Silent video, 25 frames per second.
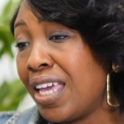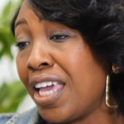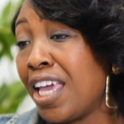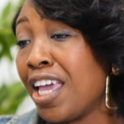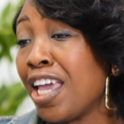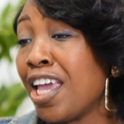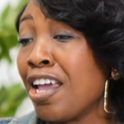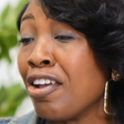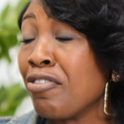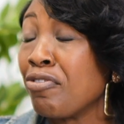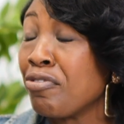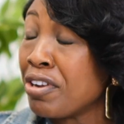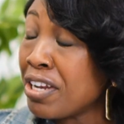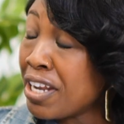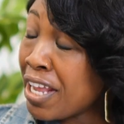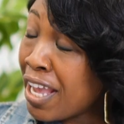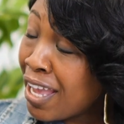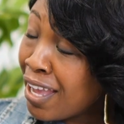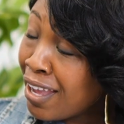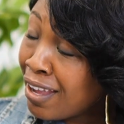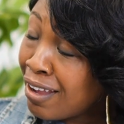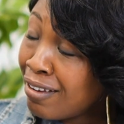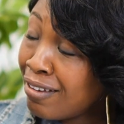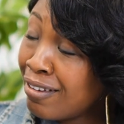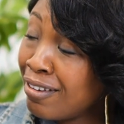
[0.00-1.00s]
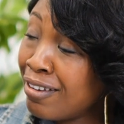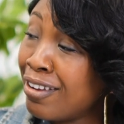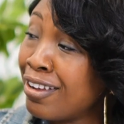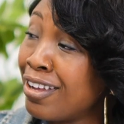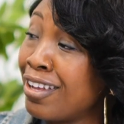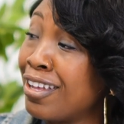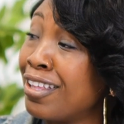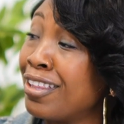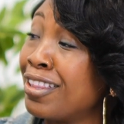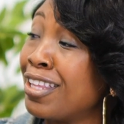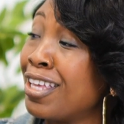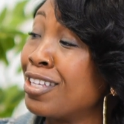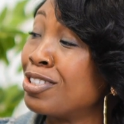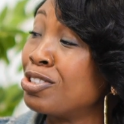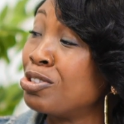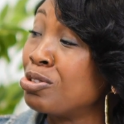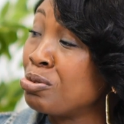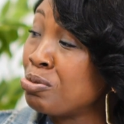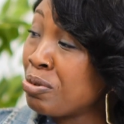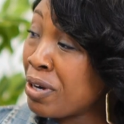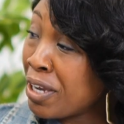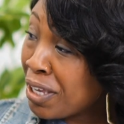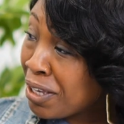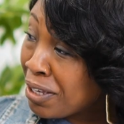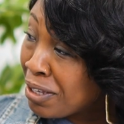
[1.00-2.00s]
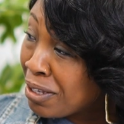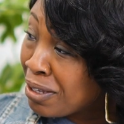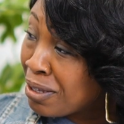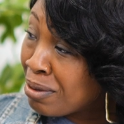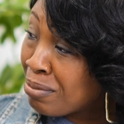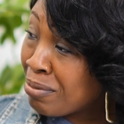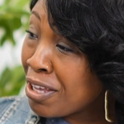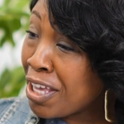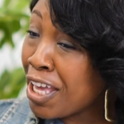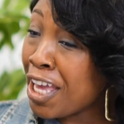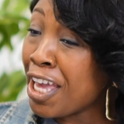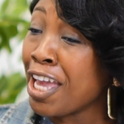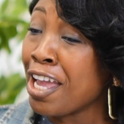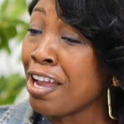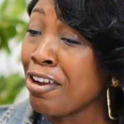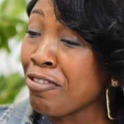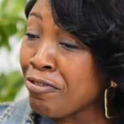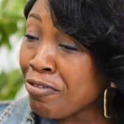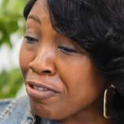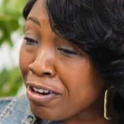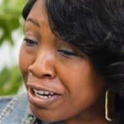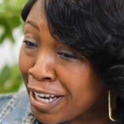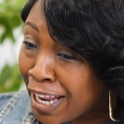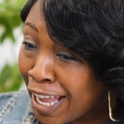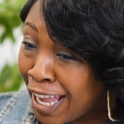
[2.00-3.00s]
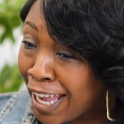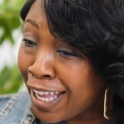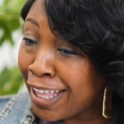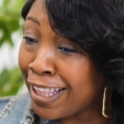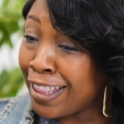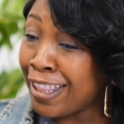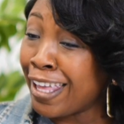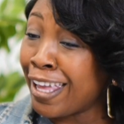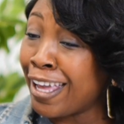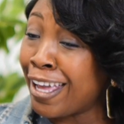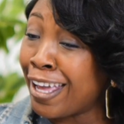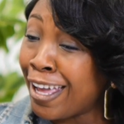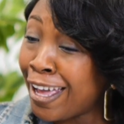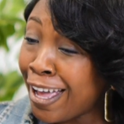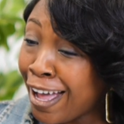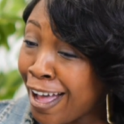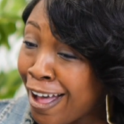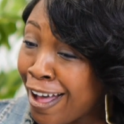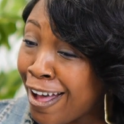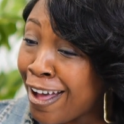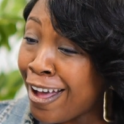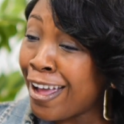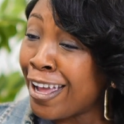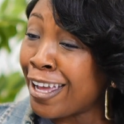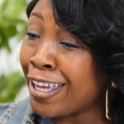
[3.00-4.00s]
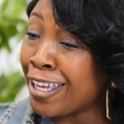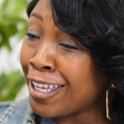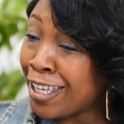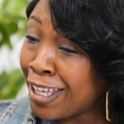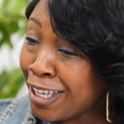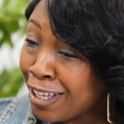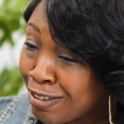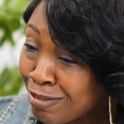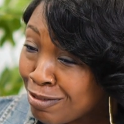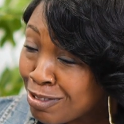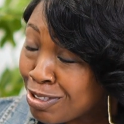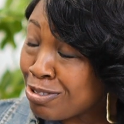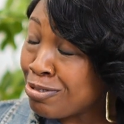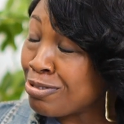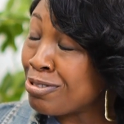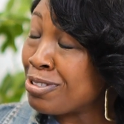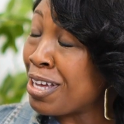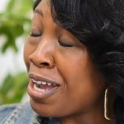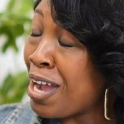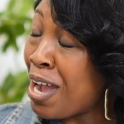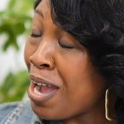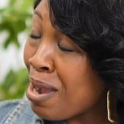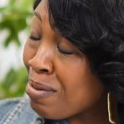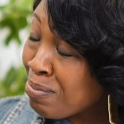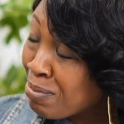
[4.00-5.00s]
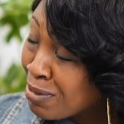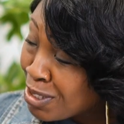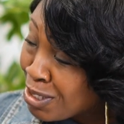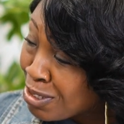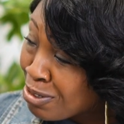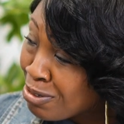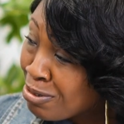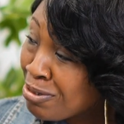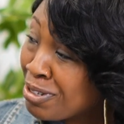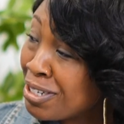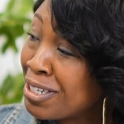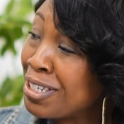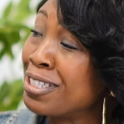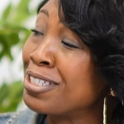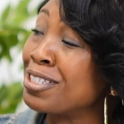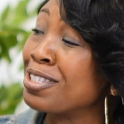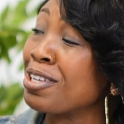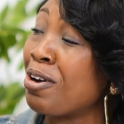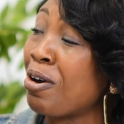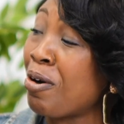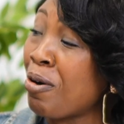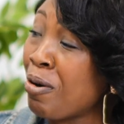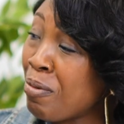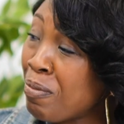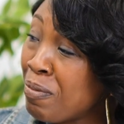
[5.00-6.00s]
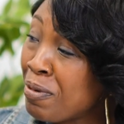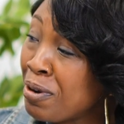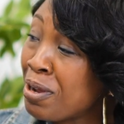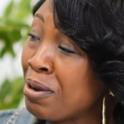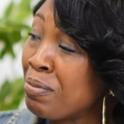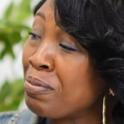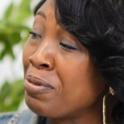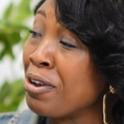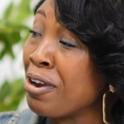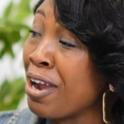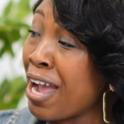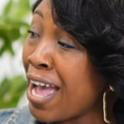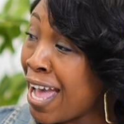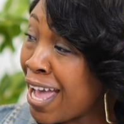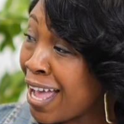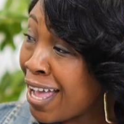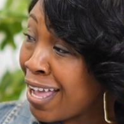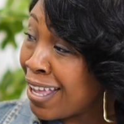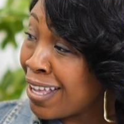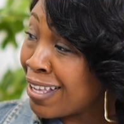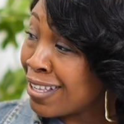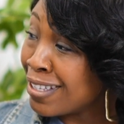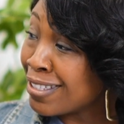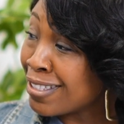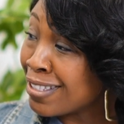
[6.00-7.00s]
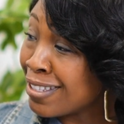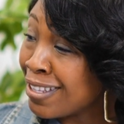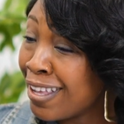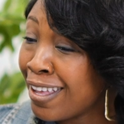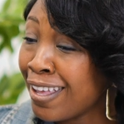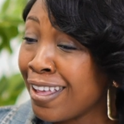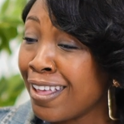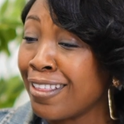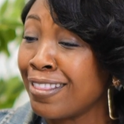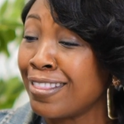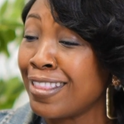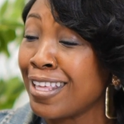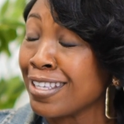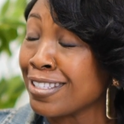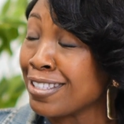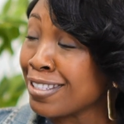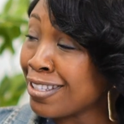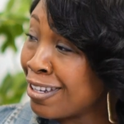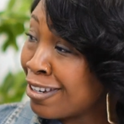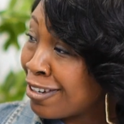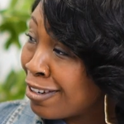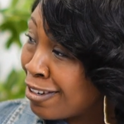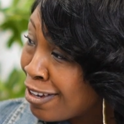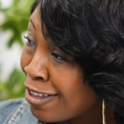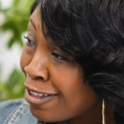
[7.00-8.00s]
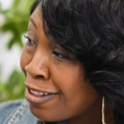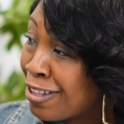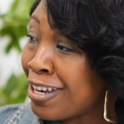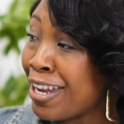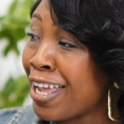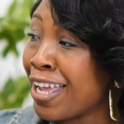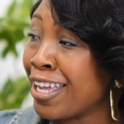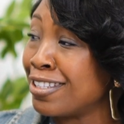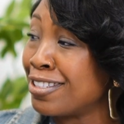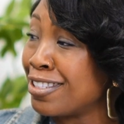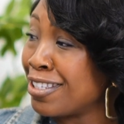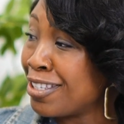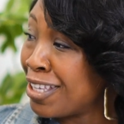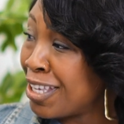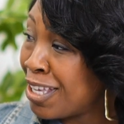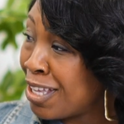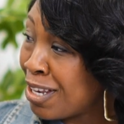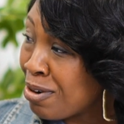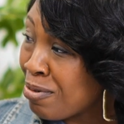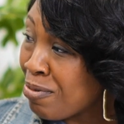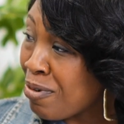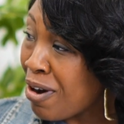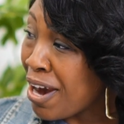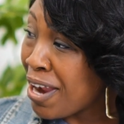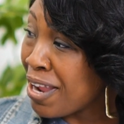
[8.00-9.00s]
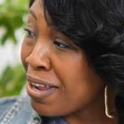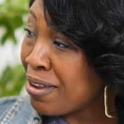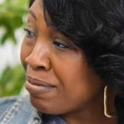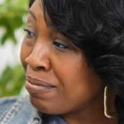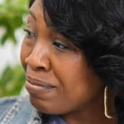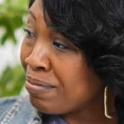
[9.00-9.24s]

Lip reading: Every day that you wake up, every day that God gives you the opportunity to open up your eyes, that's another day to get it right.